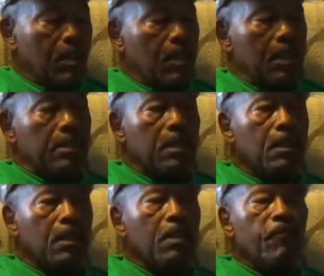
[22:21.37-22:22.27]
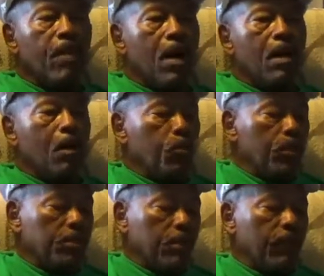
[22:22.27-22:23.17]
is an Ifa, a
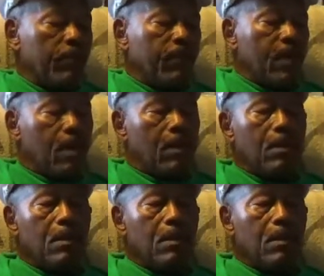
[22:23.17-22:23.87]
priest of Ifa.